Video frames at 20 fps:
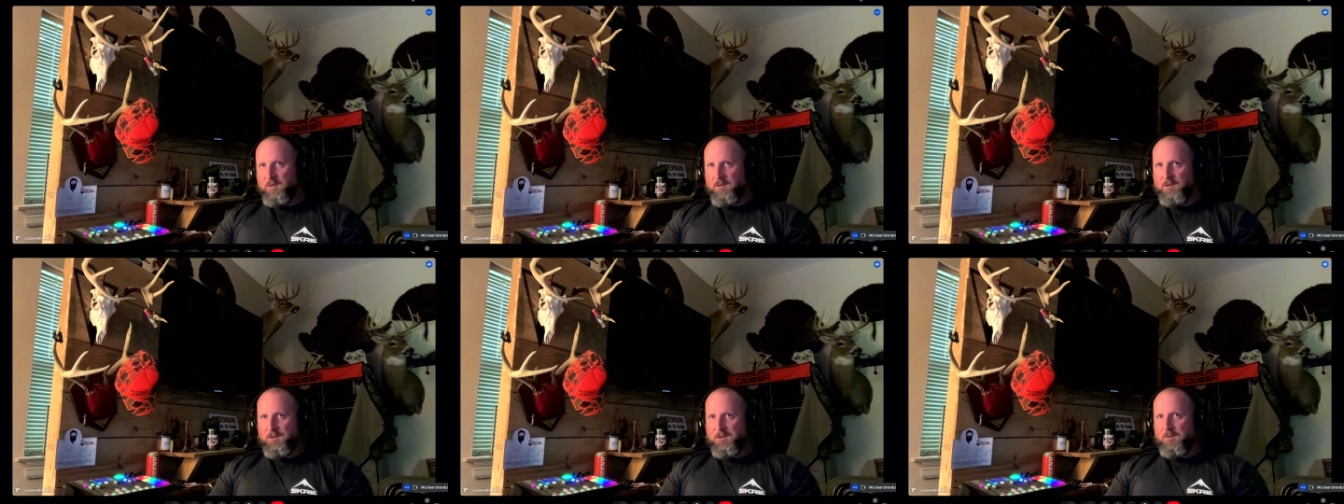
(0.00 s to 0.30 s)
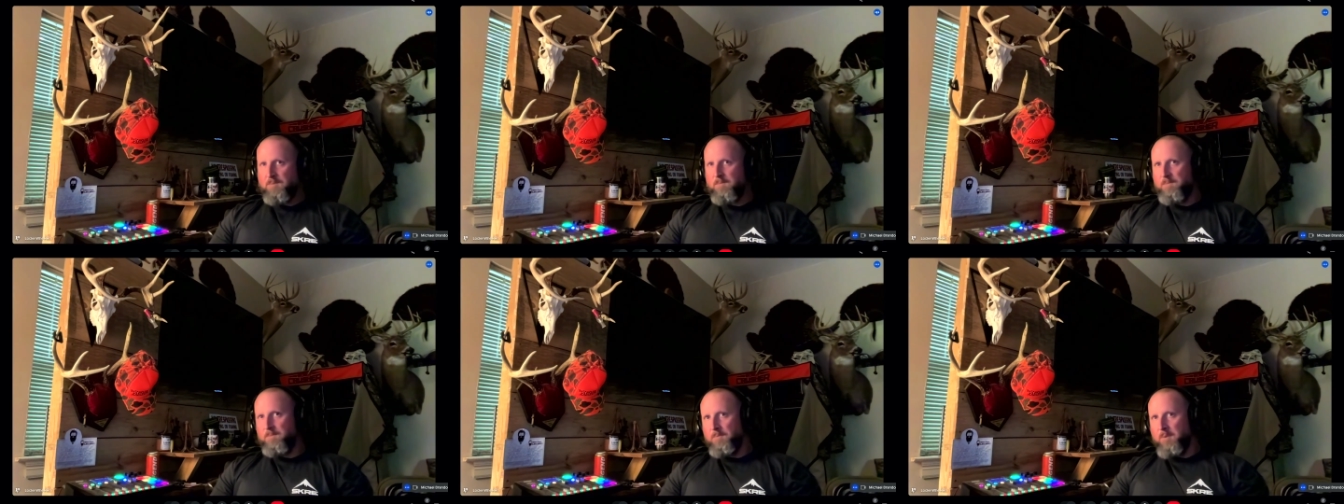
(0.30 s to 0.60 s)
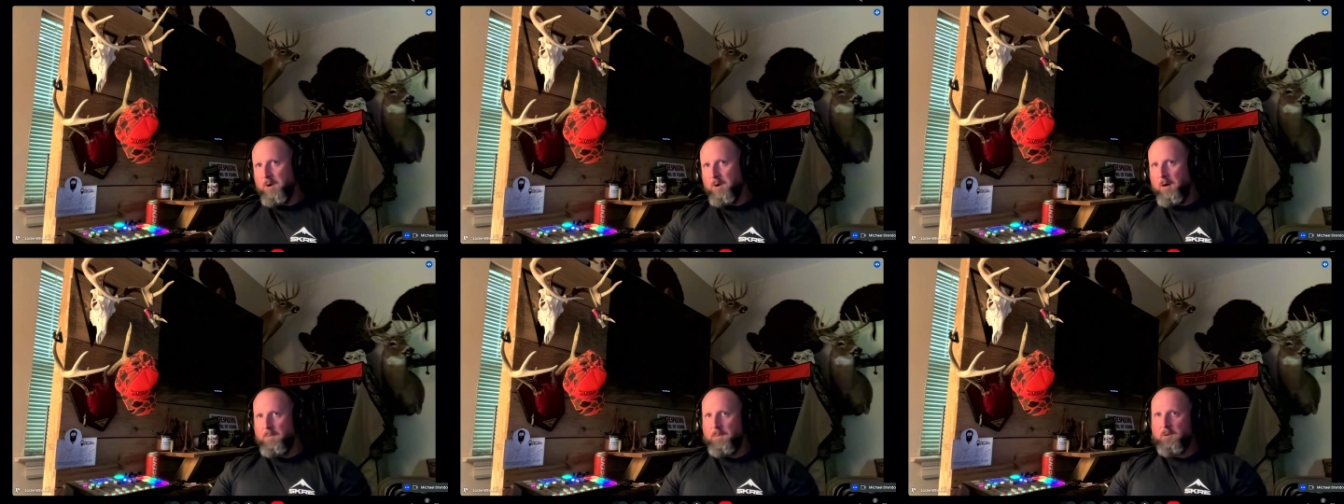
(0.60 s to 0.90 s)
she'll
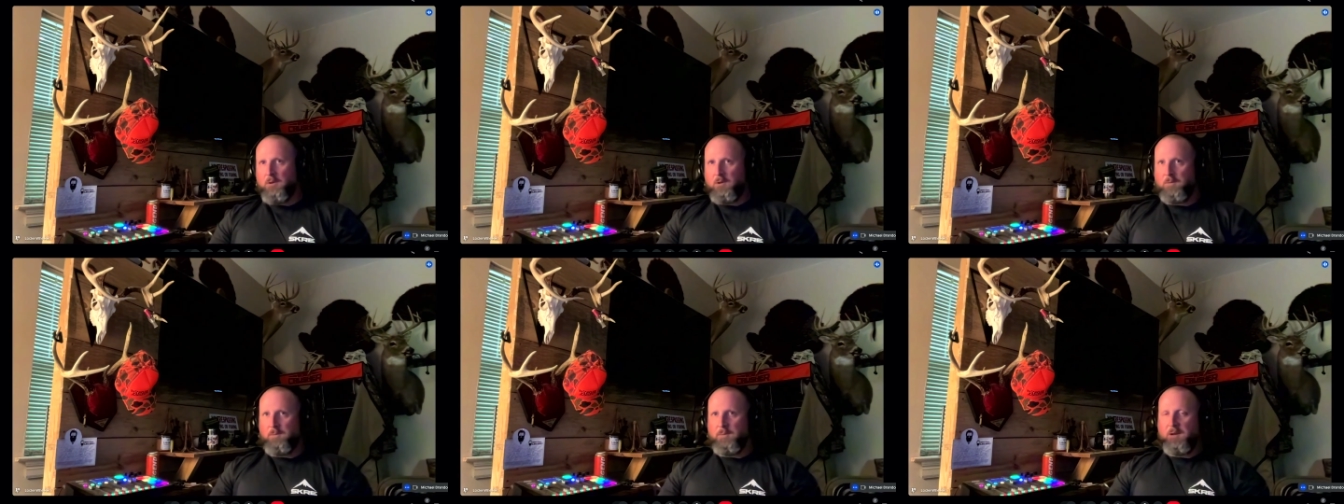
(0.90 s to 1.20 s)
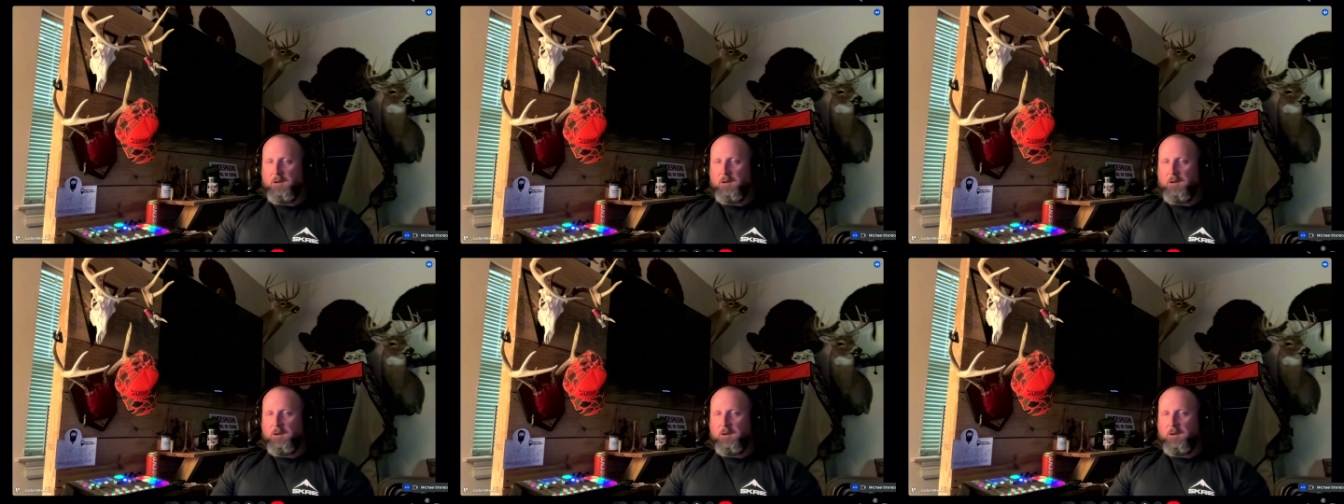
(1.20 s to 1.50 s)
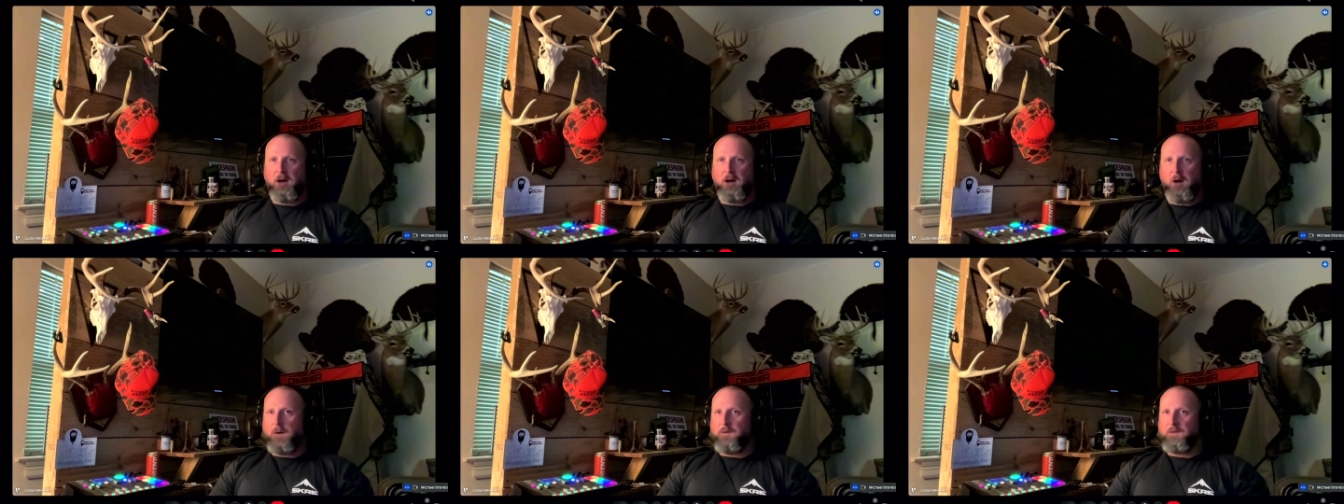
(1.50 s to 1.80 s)
bump a little bit,
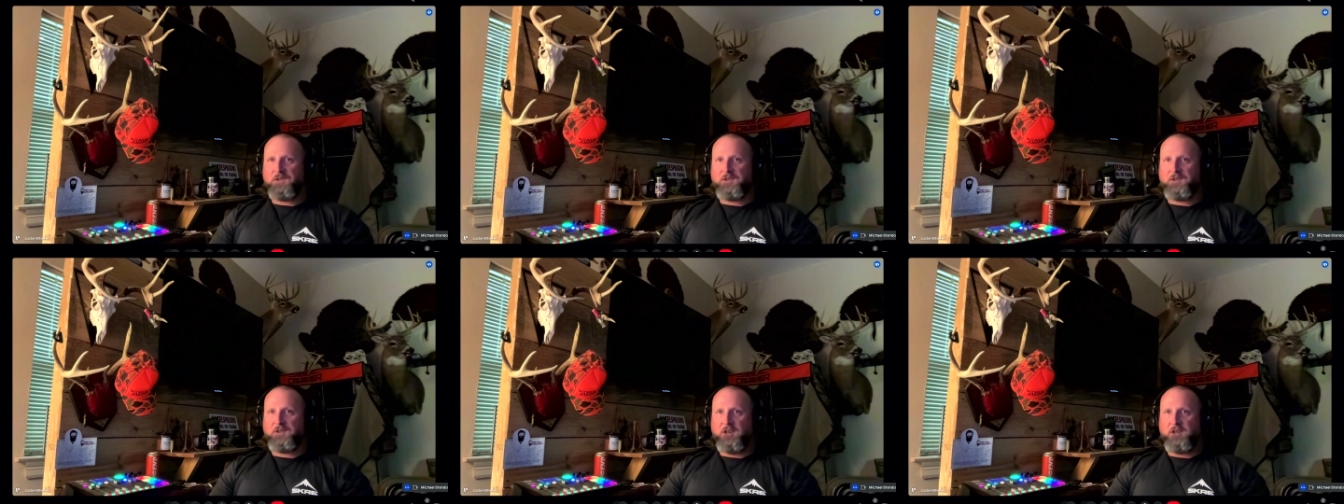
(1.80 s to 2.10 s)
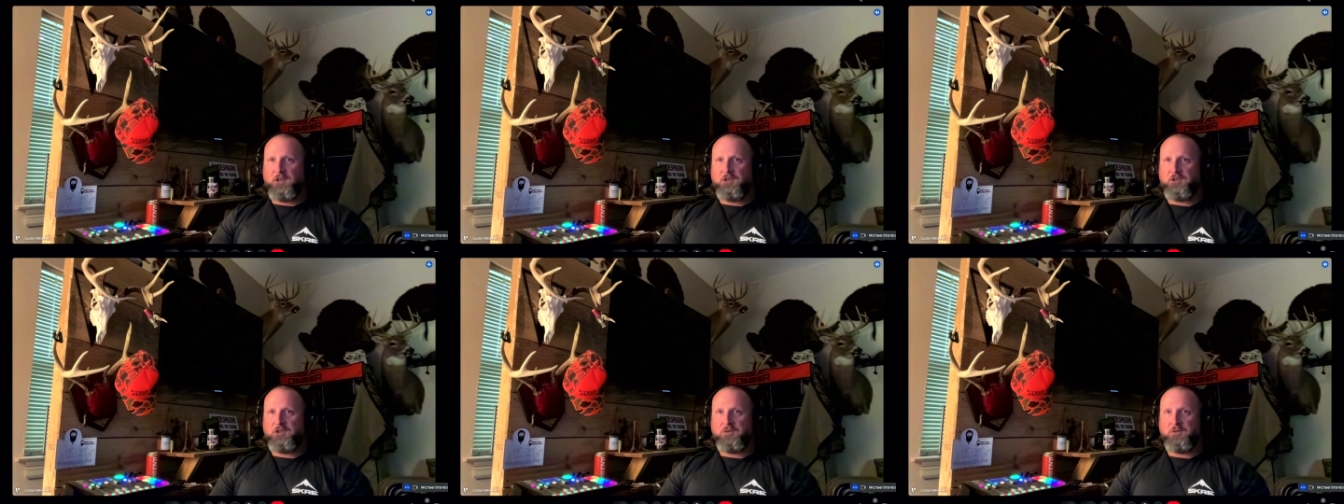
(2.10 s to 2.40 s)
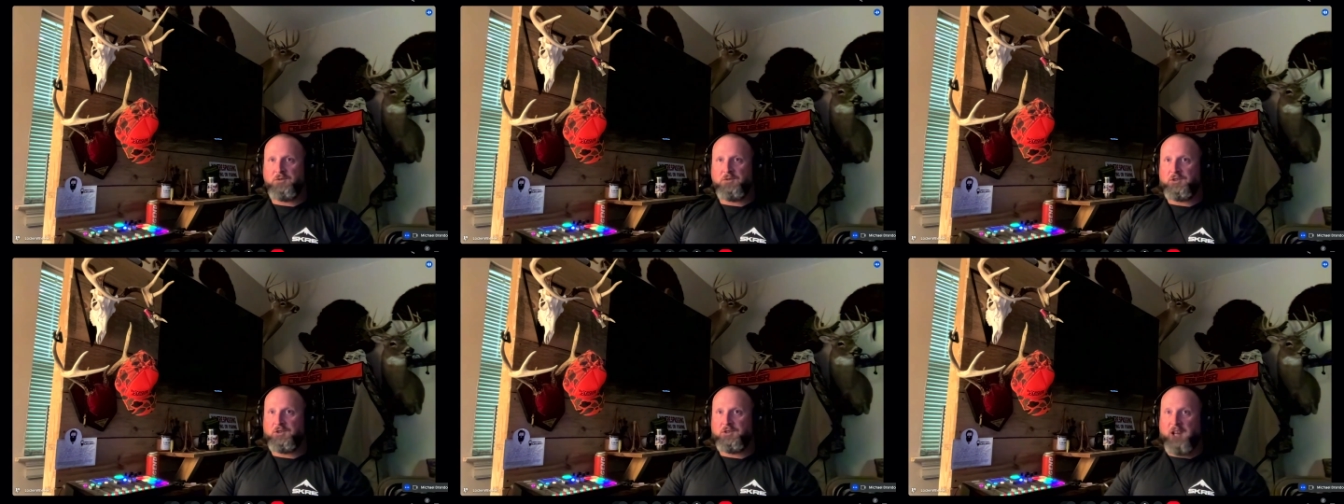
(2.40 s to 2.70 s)
but then all of a sudden
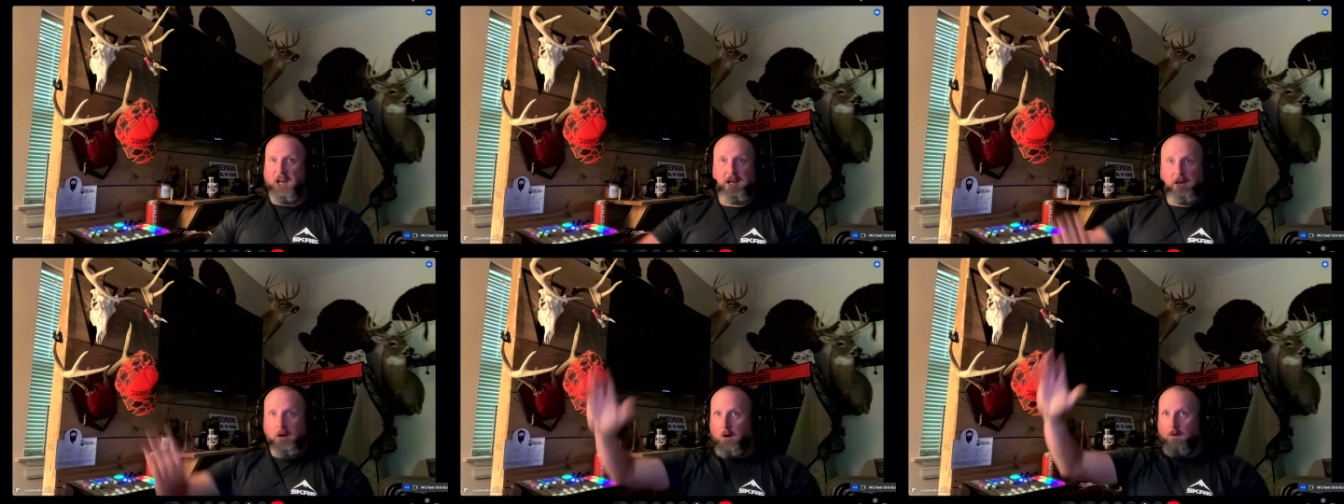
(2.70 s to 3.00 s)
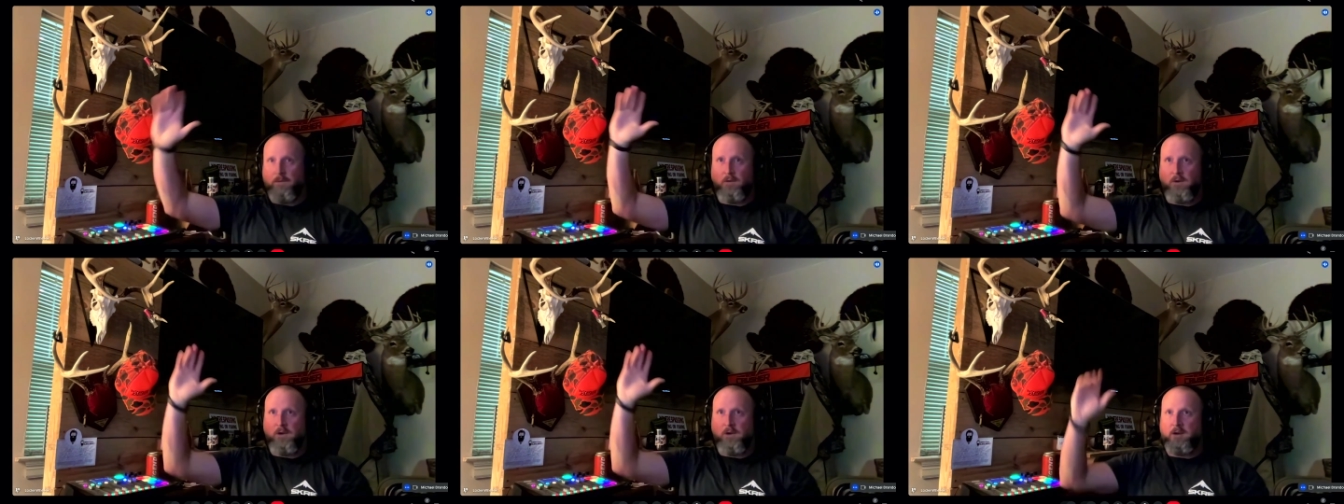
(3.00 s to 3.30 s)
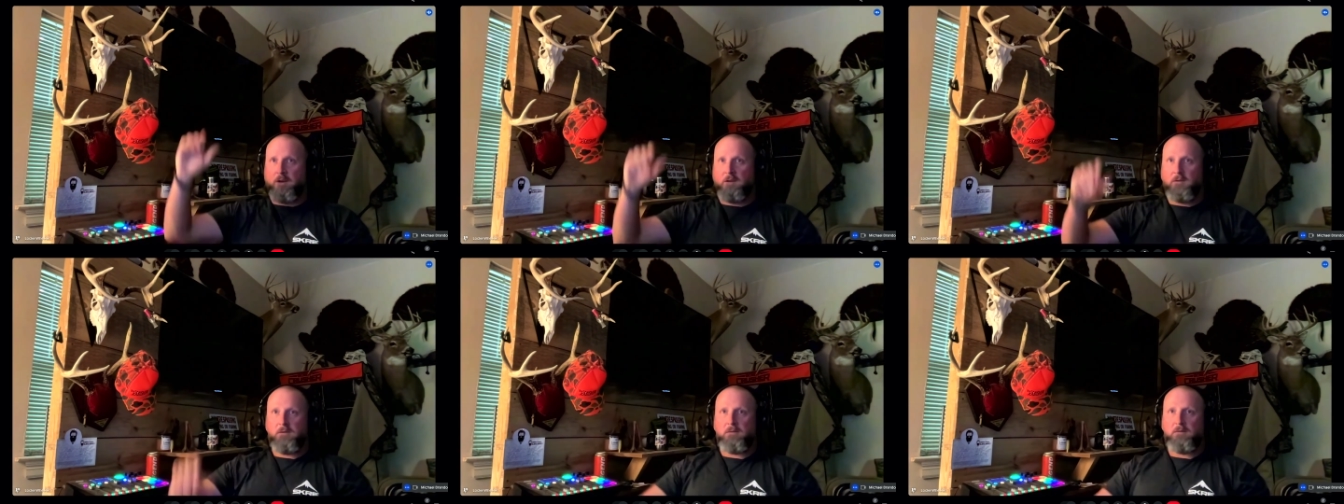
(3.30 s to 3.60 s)
she'll just take off
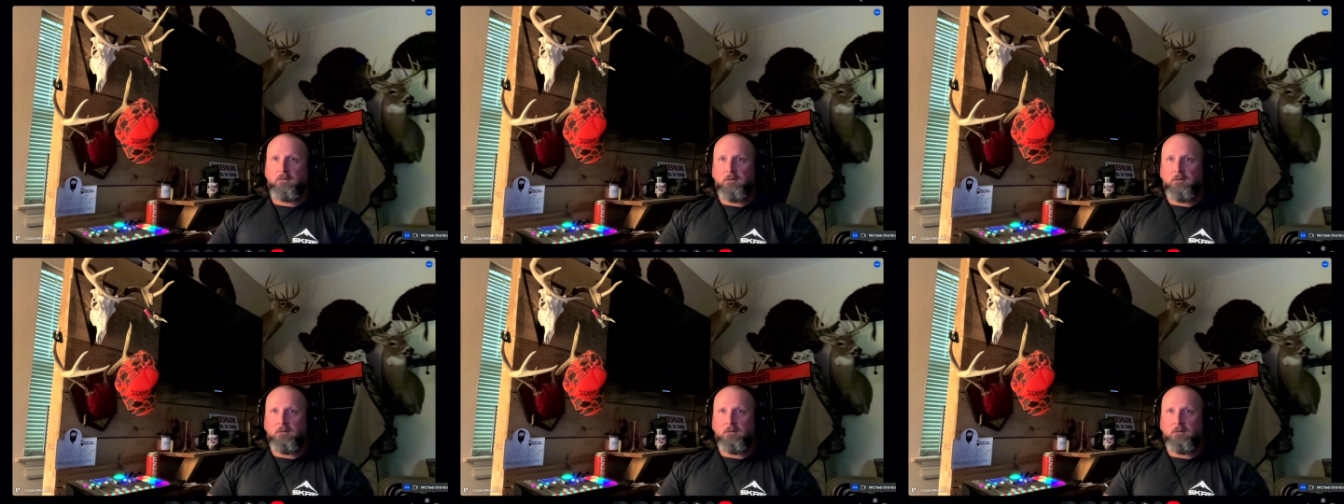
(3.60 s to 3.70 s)
running.